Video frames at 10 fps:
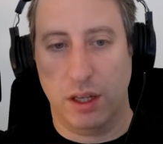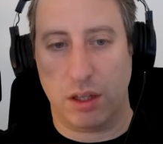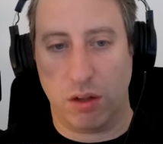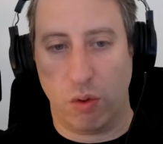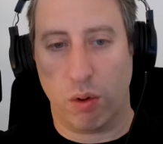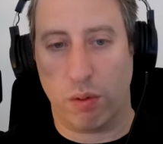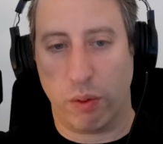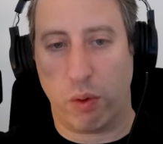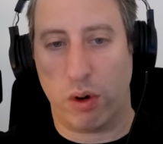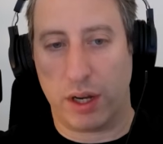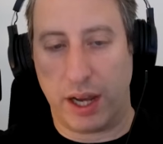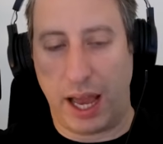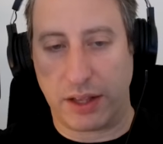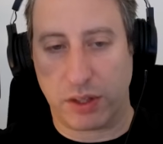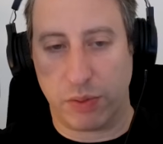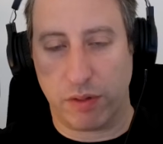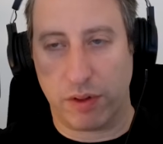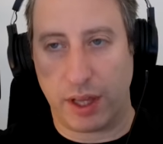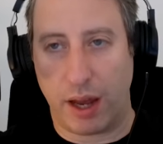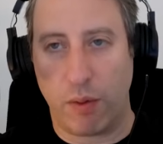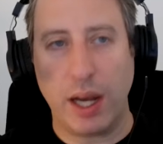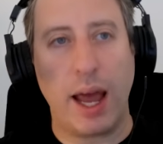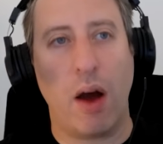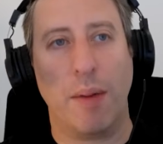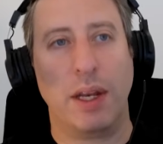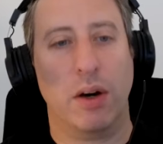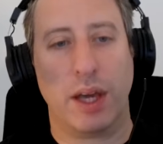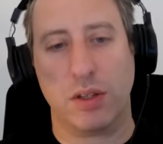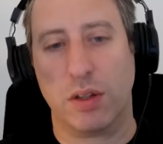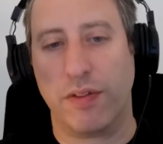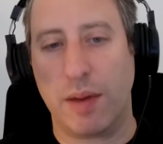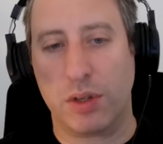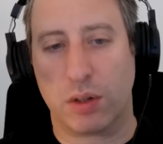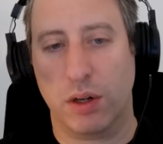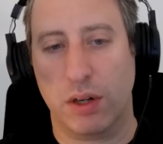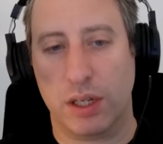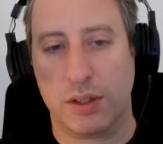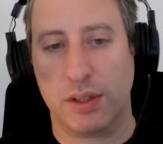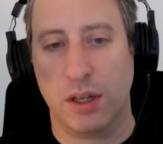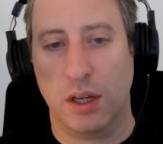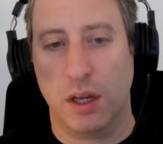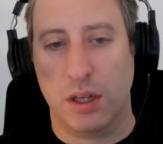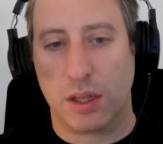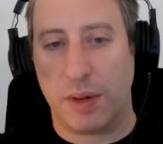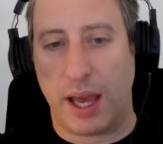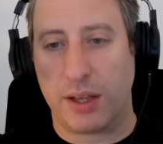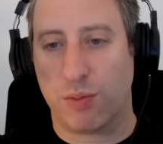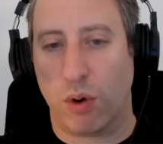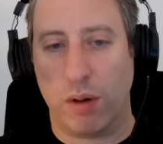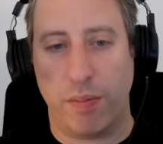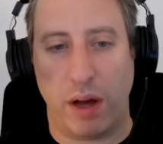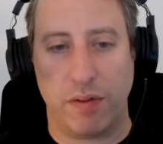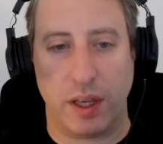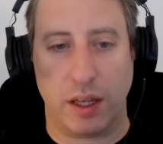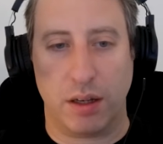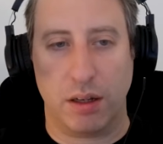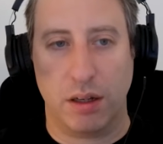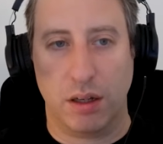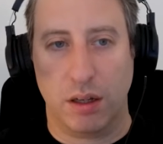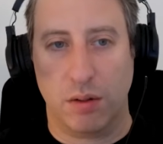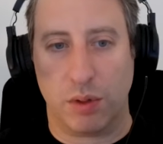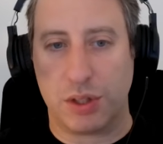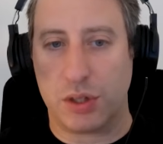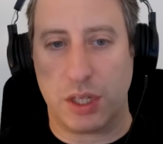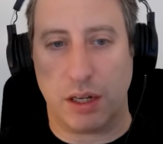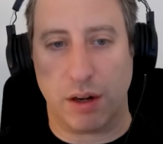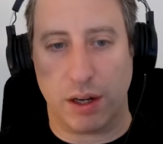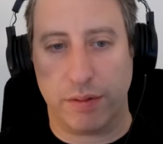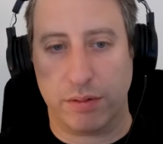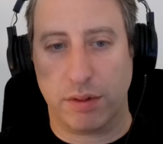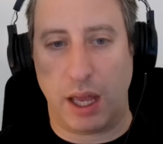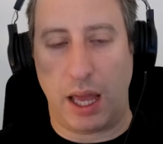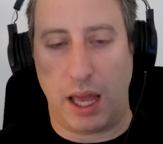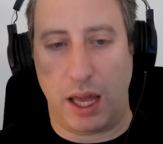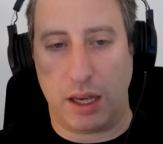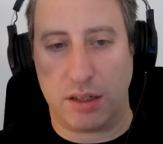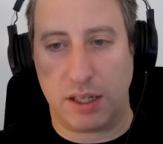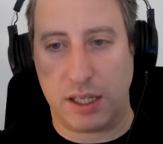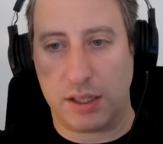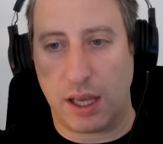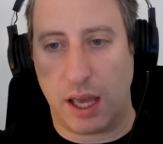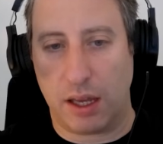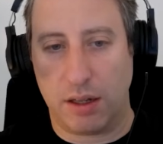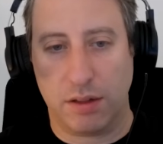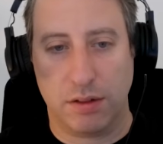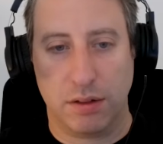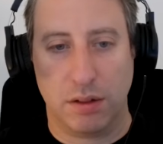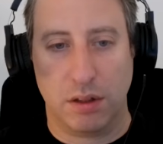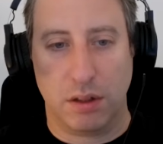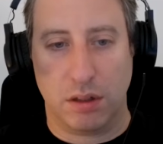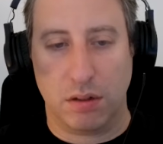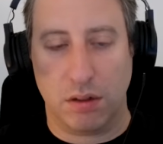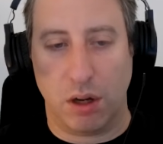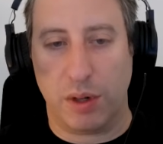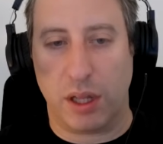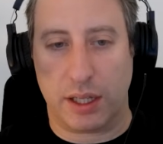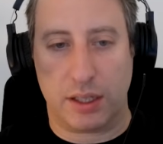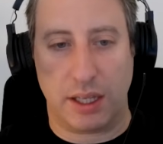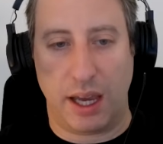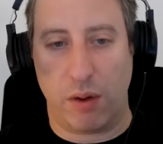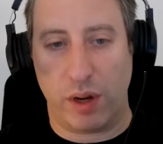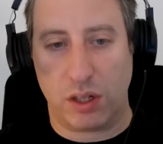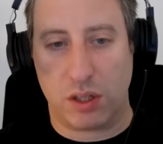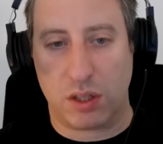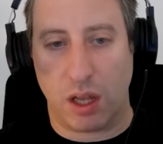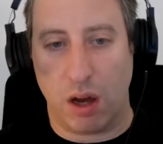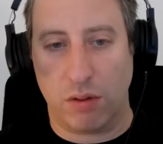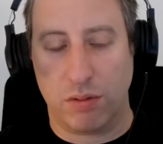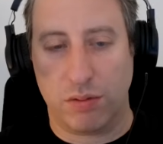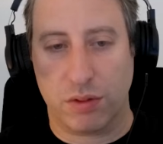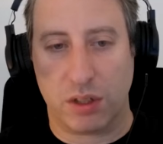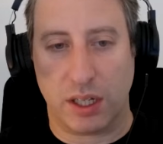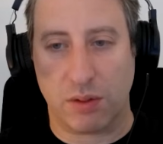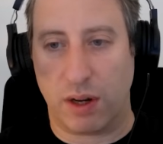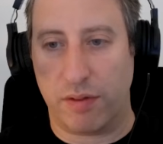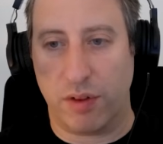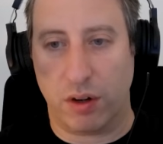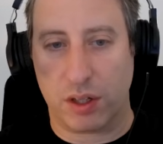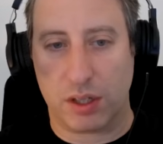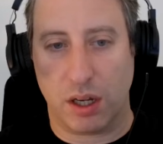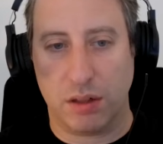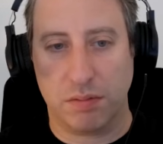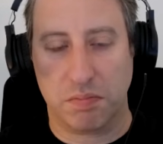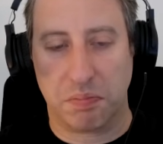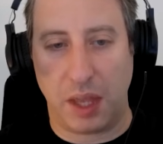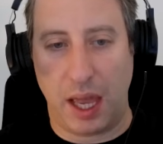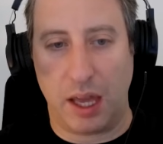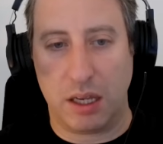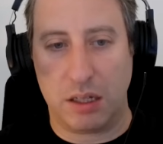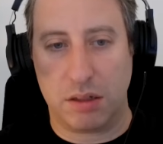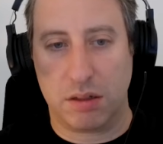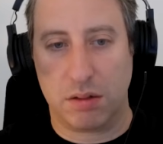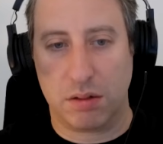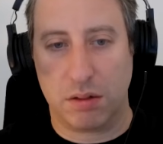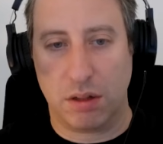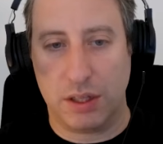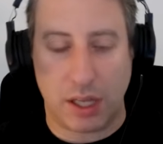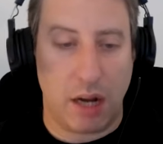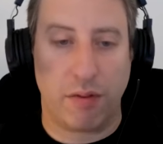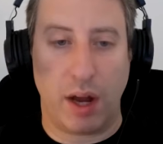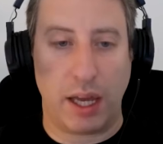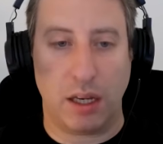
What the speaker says: you were rewarded handsomely for that. Right now, I mean, okay, so the famous quote is, somebody asked Warren Buffett, "What's your secret?" And he said, "Nobody likes to get rich slow. So that's what I've focused on." And he's kind of right.